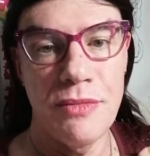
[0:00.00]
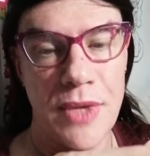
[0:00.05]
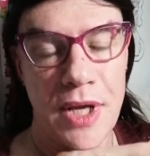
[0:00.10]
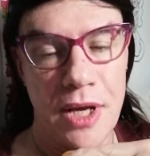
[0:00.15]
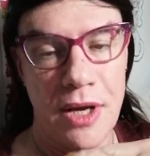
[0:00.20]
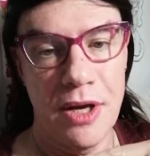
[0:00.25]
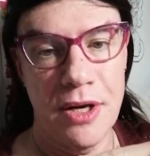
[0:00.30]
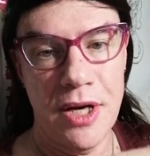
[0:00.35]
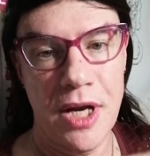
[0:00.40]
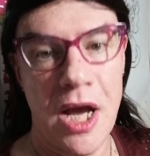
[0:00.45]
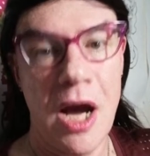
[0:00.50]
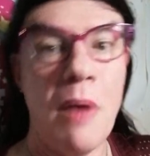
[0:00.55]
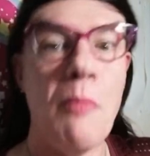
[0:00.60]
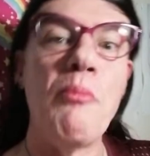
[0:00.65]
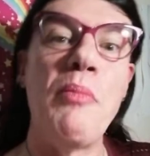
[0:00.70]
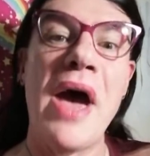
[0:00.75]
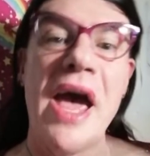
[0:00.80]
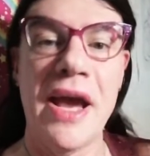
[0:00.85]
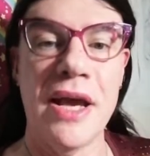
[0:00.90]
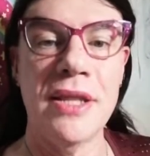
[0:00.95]
They're going to
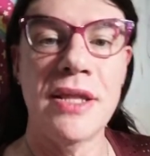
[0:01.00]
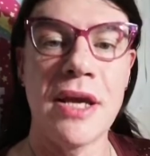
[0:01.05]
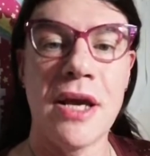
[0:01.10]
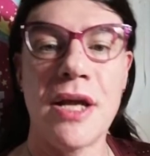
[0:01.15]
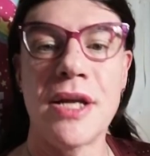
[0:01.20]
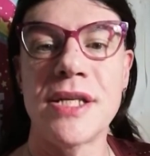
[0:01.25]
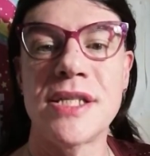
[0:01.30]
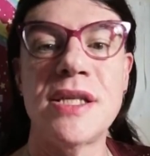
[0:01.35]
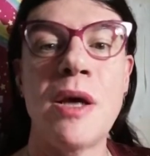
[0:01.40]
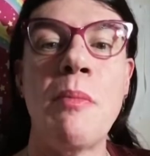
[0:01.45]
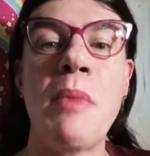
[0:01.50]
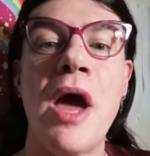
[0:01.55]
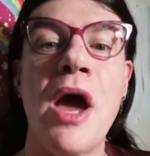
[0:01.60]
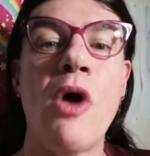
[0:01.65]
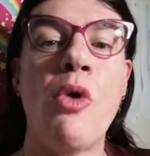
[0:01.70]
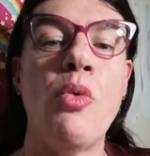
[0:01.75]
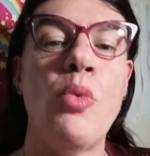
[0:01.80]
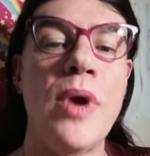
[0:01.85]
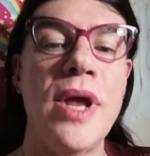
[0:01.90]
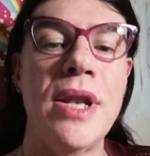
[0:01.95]
come back and they're going to
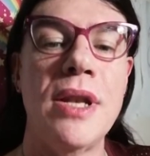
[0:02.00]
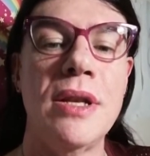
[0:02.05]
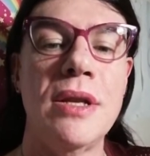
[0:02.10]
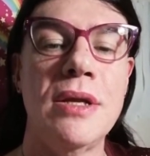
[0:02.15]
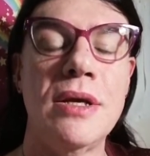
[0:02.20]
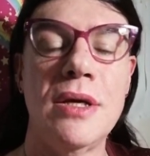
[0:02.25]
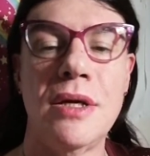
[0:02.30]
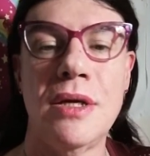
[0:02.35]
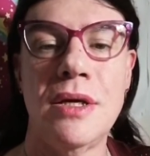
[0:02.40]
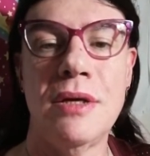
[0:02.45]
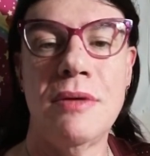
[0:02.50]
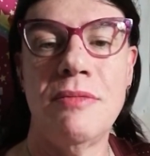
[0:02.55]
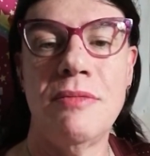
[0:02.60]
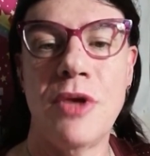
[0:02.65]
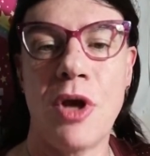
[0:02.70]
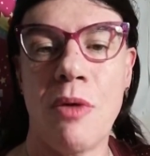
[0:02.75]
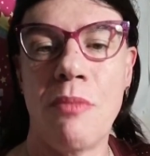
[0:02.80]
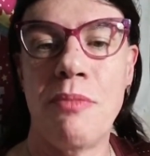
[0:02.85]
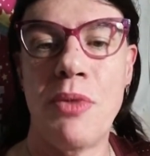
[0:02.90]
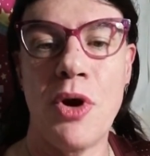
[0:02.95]
somehow win,
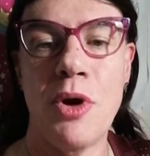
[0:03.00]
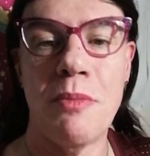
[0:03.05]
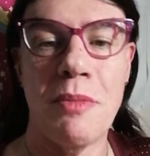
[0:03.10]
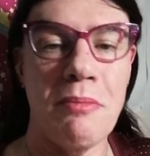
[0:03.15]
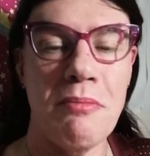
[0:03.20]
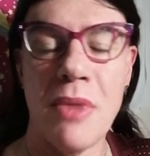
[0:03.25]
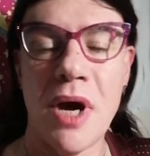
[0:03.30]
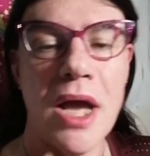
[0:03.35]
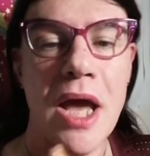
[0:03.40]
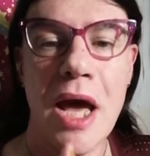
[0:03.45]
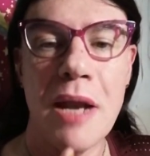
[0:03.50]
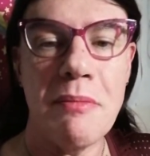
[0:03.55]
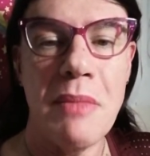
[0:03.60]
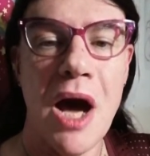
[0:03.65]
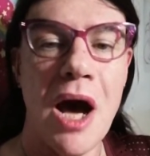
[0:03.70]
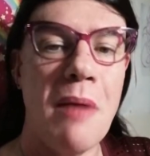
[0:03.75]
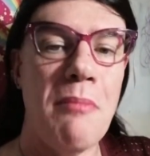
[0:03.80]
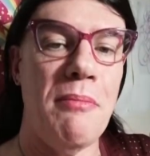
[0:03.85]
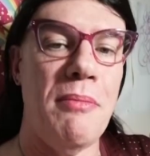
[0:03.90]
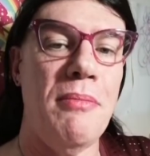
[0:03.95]
you know, Burma,
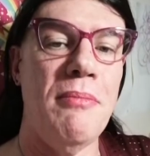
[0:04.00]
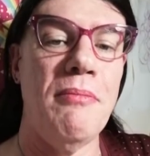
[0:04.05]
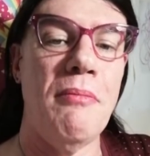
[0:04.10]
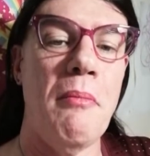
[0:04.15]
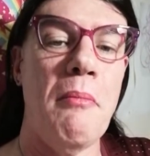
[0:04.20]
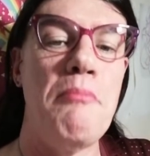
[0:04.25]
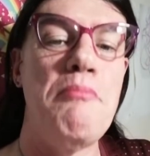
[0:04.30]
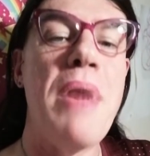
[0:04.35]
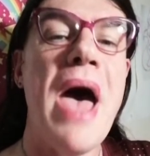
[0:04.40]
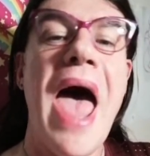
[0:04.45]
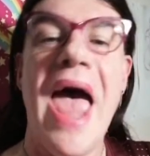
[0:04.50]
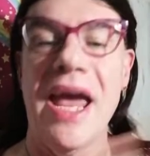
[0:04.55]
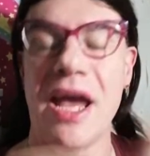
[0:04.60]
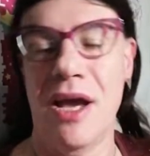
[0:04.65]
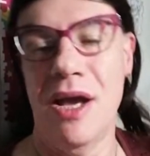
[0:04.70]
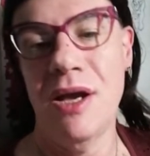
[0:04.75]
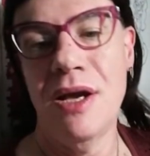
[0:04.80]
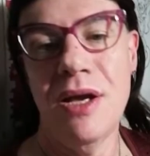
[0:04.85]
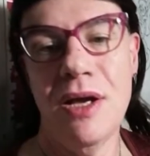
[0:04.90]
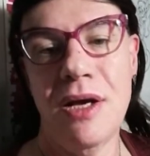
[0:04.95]
Myanmar
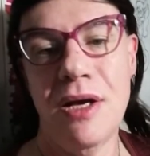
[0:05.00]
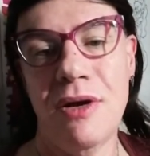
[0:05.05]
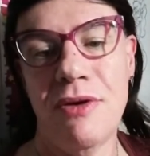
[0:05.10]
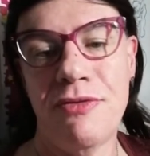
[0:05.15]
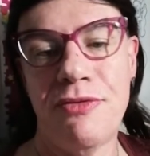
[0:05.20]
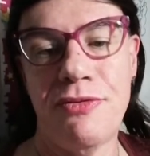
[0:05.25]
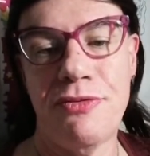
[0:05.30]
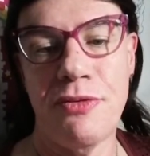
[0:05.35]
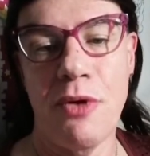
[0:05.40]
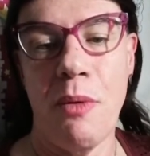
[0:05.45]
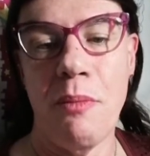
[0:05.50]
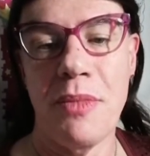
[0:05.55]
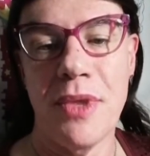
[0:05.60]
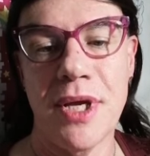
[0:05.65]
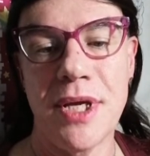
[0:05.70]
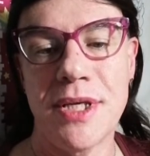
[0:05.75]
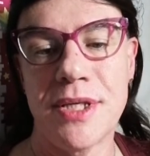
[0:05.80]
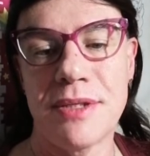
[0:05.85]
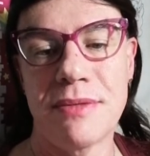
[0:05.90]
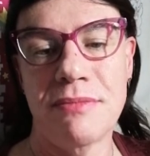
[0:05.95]
back from
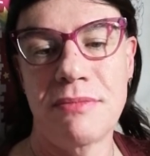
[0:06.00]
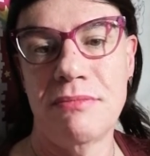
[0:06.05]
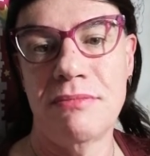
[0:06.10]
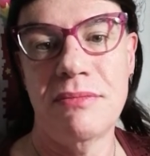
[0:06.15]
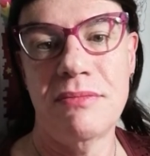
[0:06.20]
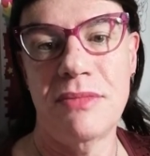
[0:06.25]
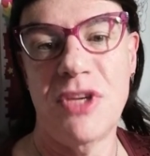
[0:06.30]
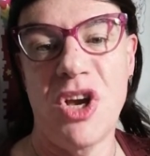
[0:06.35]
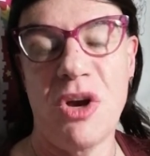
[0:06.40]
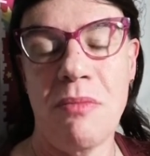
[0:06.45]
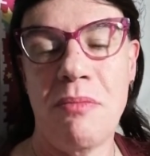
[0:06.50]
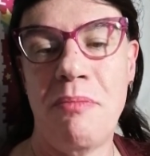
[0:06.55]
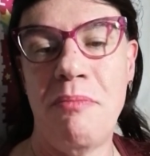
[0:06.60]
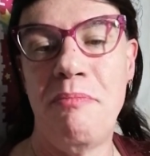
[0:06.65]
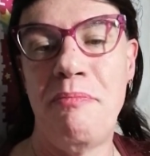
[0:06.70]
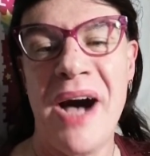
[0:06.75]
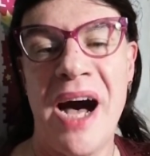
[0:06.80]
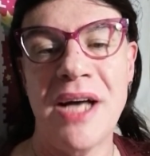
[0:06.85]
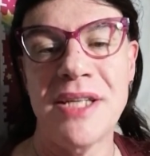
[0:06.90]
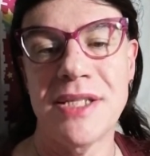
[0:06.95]
these, you know,
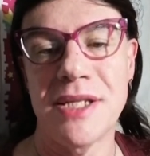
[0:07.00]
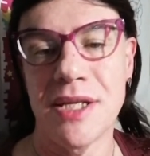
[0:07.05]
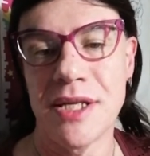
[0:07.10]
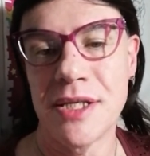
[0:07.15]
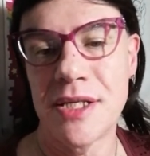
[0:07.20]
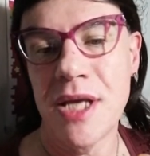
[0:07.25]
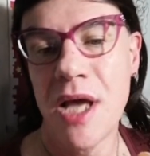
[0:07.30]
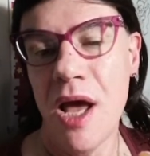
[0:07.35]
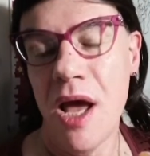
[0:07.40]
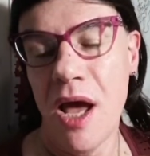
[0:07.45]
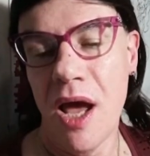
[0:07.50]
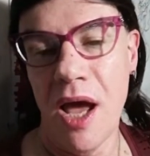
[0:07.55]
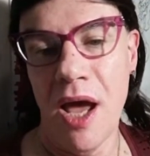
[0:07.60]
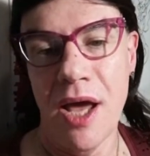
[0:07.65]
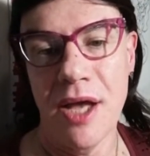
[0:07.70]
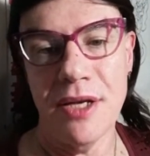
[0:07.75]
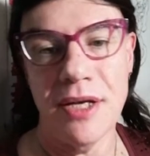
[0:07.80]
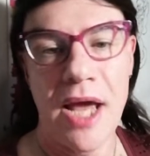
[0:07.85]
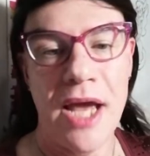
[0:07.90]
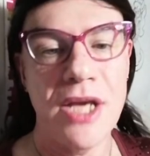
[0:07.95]
bastards.
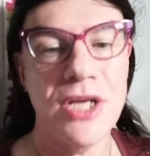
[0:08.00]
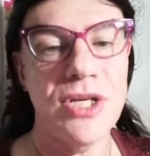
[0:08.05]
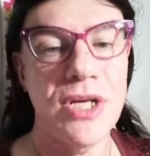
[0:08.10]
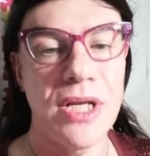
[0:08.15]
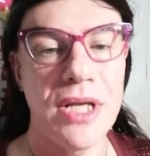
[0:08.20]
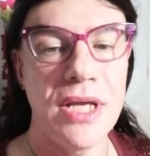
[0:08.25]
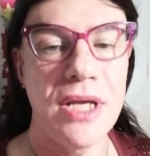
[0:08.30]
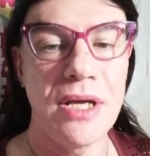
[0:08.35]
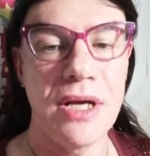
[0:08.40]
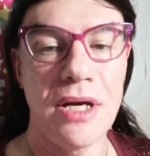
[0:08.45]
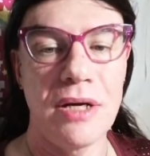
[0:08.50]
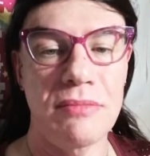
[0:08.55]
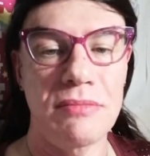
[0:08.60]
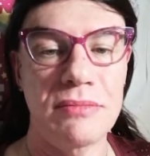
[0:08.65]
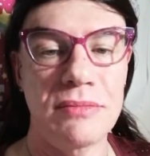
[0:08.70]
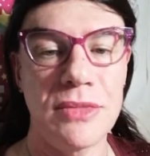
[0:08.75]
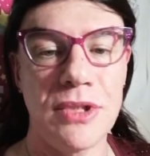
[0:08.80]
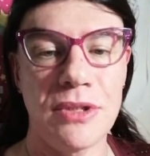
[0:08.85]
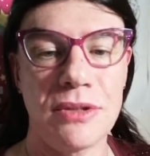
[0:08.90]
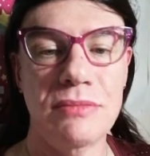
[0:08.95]
And actually,
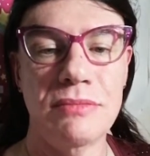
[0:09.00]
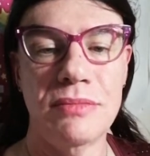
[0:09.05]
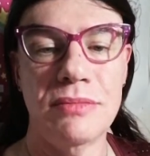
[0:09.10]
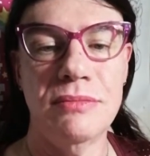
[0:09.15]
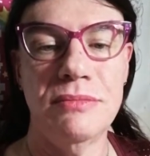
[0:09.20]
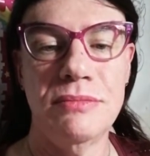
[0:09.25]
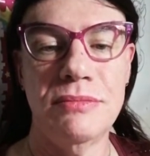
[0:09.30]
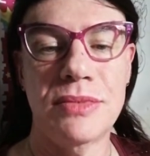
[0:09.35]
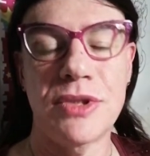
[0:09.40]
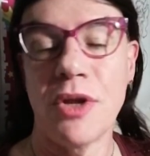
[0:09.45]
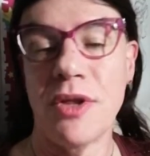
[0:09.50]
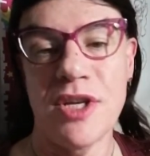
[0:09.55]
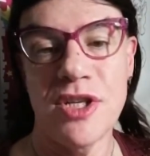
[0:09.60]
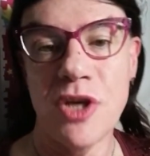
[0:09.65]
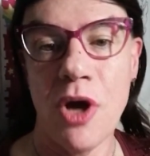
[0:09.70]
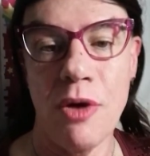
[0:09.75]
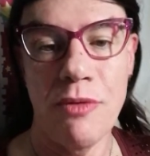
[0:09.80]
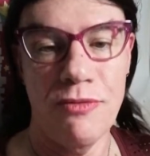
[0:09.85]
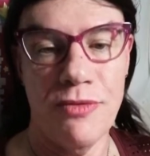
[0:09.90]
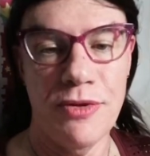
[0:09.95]
you know, so
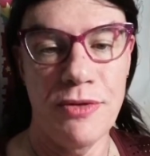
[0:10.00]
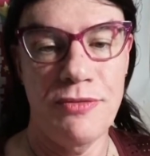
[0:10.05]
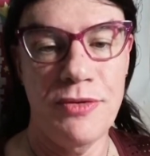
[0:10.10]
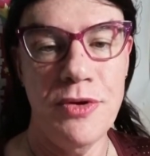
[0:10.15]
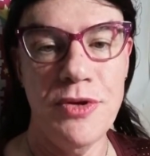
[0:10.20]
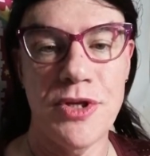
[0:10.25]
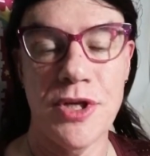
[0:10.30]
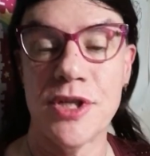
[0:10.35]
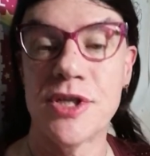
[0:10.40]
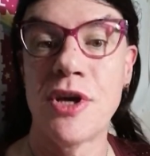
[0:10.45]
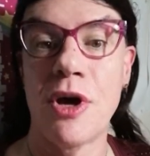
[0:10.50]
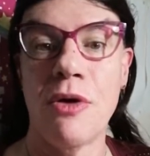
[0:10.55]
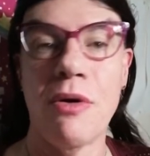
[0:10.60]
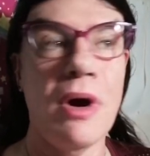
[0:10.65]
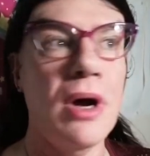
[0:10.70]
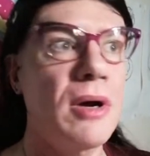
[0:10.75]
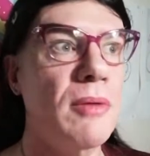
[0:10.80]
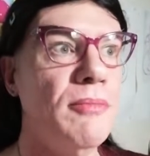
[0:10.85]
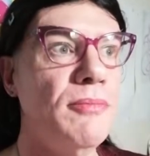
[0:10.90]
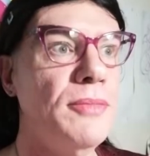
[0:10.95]
there's hope for the future. So